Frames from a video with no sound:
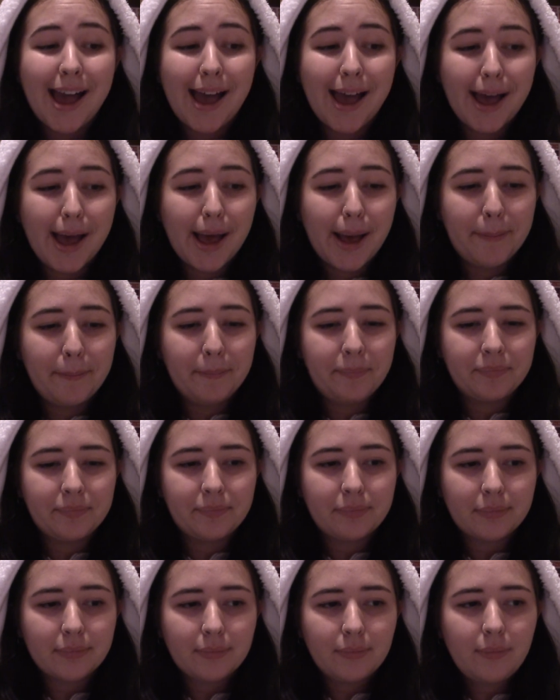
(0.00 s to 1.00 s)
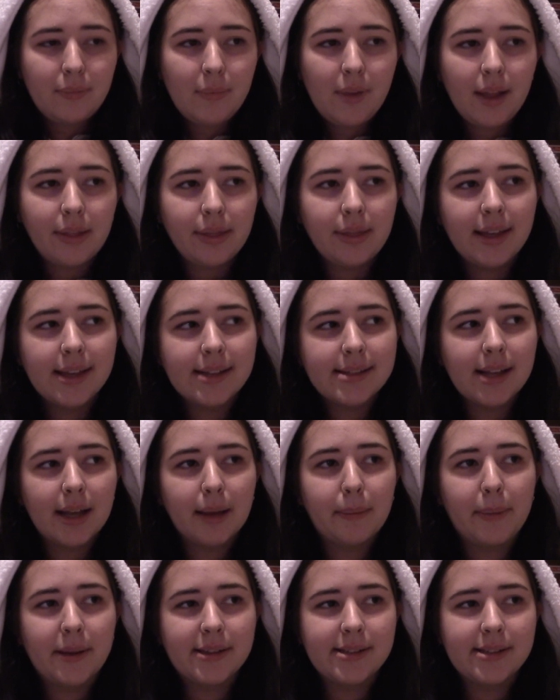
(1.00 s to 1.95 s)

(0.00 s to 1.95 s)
Things like